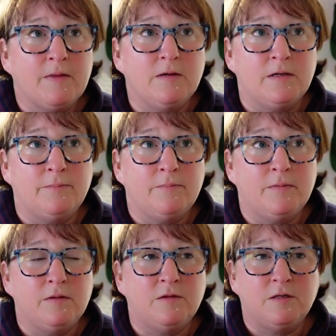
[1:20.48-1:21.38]

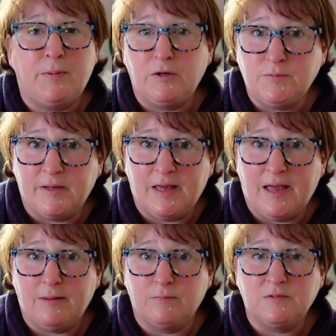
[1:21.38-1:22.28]
the postman
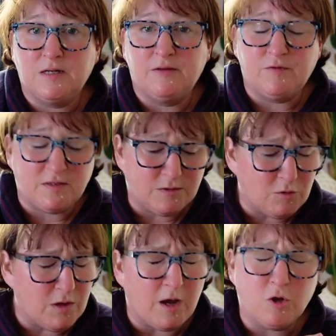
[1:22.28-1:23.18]
came, delivered
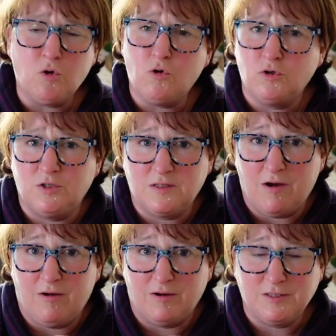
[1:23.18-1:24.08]
a gorgeous
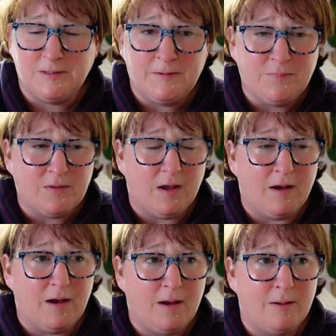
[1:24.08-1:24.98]
card
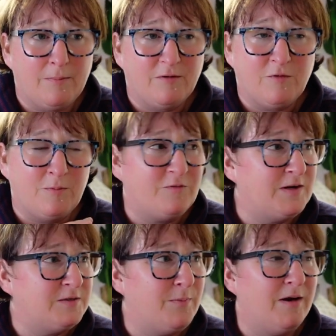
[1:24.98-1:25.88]
from a
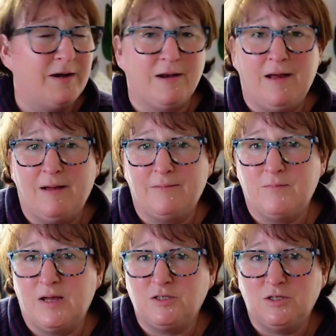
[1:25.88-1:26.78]
friend of mine,
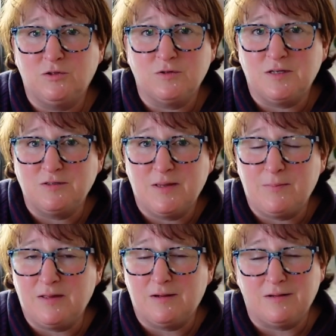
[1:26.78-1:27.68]
and she'd also sent
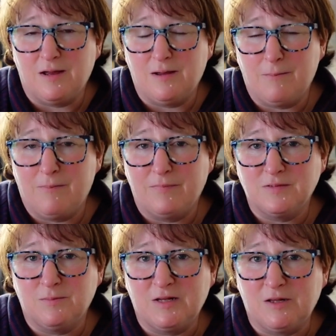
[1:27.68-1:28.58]
me
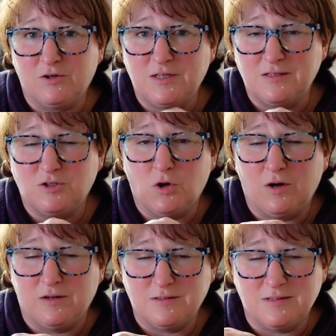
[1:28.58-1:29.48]
some little goodies,
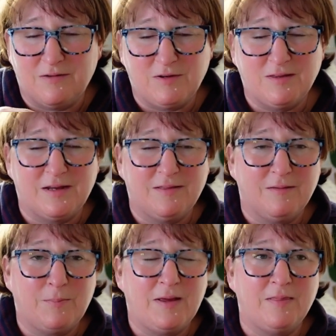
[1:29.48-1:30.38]
chocolates and everything
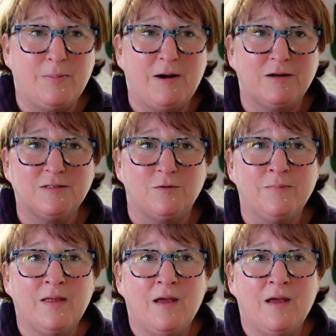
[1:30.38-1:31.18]
in the parcel.